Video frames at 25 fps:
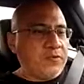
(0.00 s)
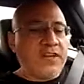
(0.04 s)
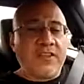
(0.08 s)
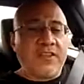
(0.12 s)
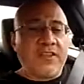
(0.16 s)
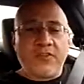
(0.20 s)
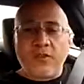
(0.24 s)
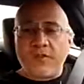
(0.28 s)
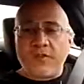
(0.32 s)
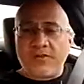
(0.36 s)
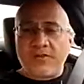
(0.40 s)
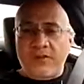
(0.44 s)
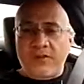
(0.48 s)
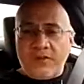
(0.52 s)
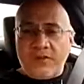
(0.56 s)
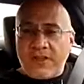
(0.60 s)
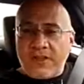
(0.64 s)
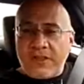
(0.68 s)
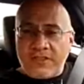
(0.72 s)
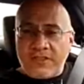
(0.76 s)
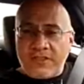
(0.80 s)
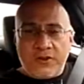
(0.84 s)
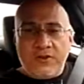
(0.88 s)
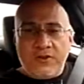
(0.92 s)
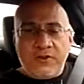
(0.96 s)
And those are
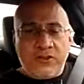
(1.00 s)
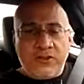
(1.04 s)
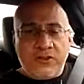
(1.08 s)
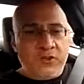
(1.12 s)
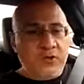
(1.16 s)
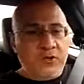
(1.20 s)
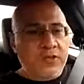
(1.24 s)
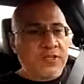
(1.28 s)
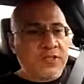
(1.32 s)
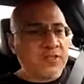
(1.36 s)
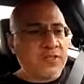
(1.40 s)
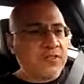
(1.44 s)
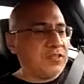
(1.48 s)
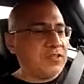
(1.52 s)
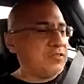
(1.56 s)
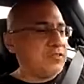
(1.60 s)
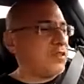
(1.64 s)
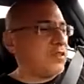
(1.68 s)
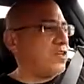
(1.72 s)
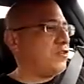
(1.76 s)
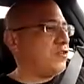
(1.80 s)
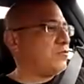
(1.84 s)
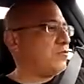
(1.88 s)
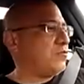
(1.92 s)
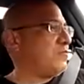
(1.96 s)
on there too
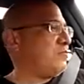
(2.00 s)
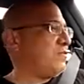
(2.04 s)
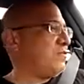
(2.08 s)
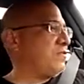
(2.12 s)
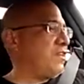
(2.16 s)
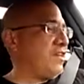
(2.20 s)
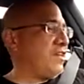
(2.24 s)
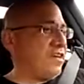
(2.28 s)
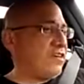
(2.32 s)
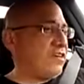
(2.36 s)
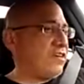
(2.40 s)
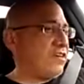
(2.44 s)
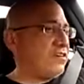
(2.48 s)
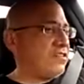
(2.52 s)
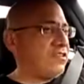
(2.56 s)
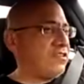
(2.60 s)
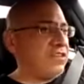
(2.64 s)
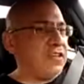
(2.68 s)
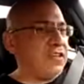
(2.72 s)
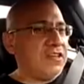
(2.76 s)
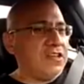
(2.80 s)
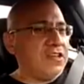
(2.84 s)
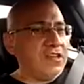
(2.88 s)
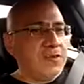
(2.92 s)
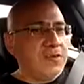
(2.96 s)
as gigs.
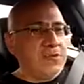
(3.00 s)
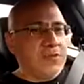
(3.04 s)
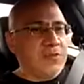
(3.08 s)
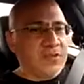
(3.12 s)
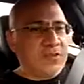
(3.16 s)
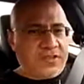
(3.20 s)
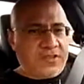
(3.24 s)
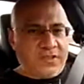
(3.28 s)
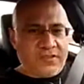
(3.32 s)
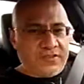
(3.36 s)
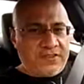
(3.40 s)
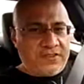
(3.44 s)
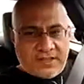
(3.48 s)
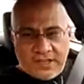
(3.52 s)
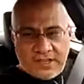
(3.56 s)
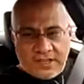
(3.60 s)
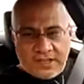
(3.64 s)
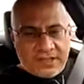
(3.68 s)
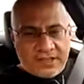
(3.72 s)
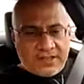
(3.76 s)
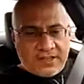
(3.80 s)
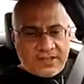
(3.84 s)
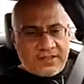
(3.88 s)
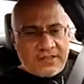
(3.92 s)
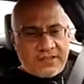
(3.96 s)
But then, yeah,
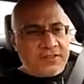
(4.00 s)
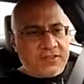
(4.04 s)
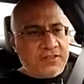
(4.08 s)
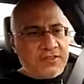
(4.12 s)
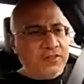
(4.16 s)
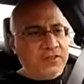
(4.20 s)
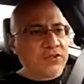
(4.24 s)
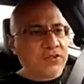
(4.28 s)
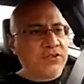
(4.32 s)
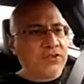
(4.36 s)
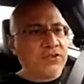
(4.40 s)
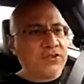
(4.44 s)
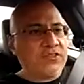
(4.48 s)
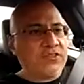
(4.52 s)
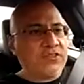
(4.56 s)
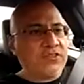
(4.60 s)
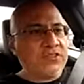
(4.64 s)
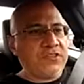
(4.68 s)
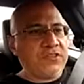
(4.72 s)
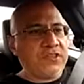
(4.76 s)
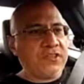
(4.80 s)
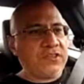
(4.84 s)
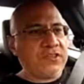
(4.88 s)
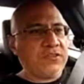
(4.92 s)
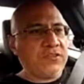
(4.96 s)
like I said, there's these
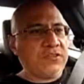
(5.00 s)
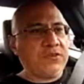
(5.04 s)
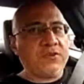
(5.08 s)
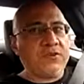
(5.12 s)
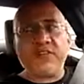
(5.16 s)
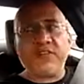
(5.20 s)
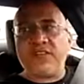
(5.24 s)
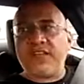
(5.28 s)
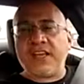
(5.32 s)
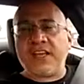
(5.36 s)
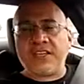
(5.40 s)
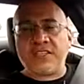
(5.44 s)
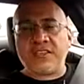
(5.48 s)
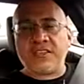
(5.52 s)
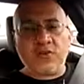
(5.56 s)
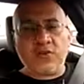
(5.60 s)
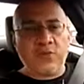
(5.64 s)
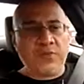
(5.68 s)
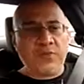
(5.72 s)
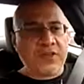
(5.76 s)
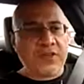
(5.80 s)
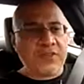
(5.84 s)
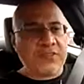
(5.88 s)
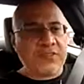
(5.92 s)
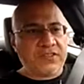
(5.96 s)
other technical
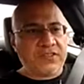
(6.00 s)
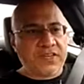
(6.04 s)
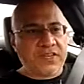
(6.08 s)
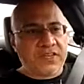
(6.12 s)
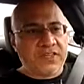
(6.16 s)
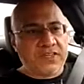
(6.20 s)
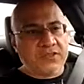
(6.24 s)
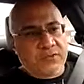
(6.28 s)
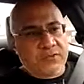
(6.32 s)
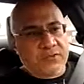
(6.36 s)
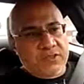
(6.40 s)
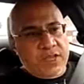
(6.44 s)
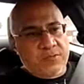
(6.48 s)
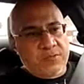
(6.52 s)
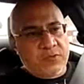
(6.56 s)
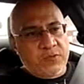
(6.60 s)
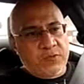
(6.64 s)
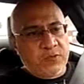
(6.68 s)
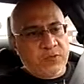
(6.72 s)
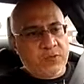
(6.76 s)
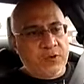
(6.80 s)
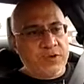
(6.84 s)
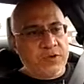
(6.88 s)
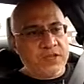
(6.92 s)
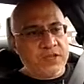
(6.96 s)
pieces, technical type of
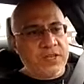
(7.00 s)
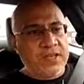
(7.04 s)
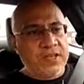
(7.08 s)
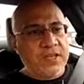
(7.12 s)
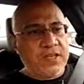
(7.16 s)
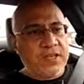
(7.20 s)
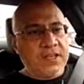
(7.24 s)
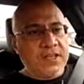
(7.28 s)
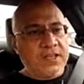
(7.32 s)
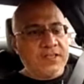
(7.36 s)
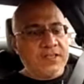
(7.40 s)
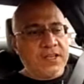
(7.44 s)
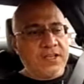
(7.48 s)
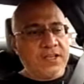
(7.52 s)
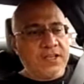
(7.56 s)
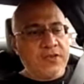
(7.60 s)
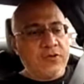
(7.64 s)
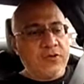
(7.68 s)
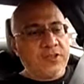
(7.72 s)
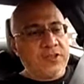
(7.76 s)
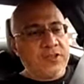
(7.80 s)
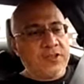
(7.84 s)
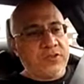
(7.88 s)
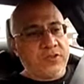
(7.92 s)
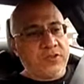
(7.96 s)
work that you
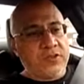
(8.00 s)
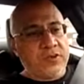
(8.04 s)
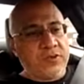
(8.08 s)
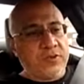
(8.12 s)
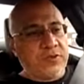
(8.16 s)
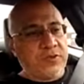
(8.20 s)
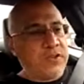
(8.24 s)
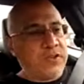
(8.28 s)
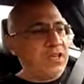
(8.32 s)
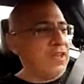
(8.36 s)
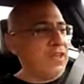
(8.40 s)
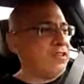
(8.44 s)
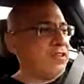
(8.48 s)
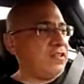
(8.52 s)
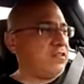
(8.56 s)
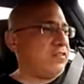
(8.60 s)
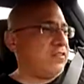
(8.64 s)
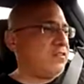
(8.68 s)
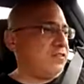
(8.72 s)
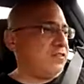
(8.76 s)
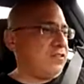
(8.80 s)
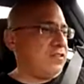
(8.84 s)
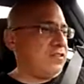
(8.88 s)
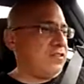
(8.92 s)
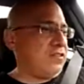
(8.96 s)
can do that,
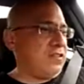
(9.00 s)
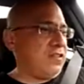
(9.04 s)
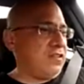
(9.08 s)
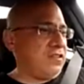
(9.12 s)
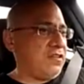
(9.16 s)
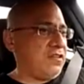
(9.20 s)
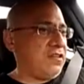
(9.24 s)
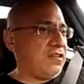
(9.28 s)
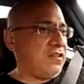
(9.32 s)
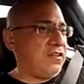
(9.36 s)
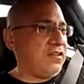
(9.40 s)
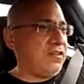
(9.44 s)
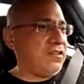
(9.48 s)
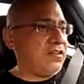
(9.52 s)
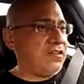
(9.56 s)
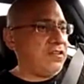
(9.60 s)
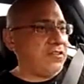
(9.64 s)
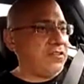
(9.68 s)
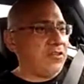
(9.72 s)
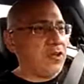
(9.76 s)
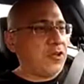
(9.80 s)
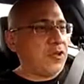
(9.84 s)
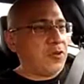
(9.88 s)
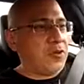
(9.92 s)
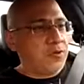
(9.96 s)

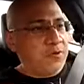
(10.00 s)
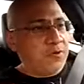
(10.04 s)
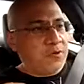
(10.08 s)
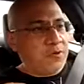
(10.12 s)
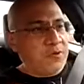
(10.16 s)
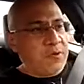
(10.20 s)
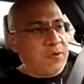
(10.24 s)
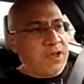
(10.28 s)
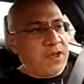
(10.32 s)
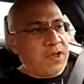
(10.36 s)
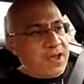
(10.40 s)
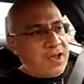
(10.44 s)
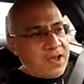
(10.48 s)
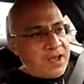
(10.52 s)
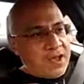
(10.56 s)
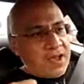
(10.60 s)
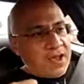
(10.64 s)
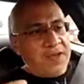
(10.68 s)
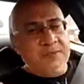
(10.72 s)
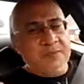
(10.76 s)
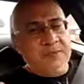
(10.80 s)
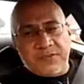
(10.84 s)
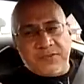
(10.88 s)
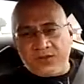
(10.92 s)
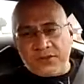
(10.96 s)

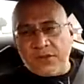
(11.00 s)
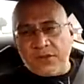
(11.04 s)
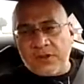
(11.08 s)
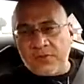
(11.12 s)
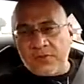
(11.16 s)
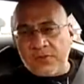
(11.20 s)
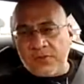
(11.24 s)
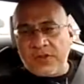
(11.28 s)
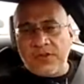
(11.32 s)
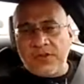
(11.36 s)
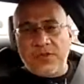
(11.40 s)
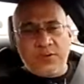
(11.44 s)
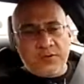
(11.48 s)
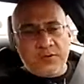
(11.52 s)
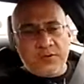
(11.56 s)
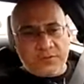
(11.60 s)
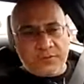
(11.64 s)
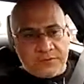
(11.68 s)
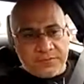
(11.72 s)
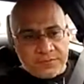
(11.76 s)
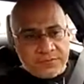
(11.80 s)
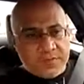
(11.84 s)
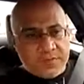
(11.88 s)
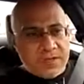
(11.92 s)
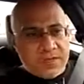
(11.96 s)
I'm starting my own
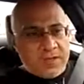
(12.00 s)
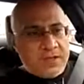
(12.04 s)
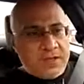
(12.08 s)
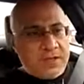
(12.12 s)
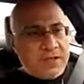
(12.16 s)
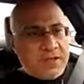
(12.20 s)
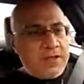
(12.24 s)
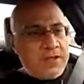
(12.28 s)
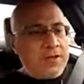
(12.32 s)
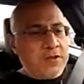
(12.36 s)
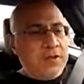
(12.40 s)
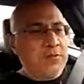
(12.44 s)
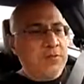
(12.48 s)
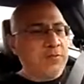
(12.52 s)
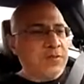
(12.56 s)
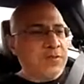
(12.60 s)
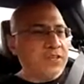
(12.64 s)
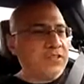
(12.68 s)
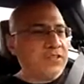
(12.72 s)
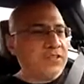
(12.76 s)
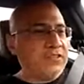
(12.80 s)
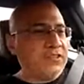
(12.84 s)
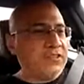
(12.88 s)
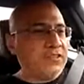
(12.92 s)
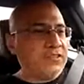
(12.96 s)

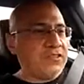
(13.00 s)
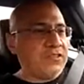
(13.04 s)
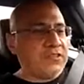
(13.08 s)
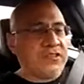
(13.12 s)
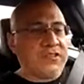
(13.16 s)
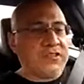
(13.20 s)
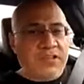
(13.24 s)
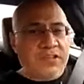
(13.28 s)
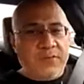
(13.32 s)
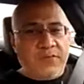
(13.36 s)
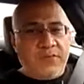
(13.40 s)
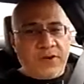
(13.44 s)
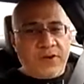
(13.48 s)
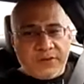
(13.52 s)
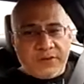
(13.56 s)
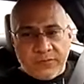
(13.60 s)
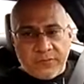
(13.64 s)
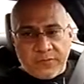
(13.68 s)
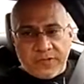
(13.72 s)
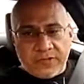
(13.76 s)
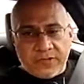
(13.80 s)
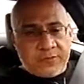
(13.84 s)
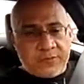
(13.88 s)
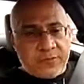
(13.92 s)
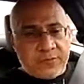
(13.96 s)
business. It's a nonprofit,
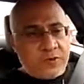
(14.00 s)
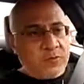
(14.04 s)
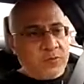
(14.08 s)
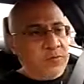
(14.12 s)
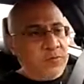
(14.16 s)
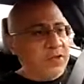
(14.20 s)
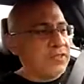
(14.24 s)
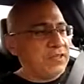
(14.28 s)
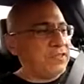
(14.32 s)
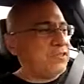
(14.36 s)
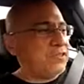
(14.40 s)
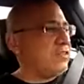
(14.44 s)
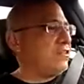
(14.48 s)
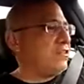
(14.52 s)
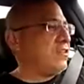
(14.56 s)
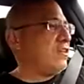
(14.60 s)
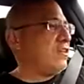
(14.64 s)
but it's my own business.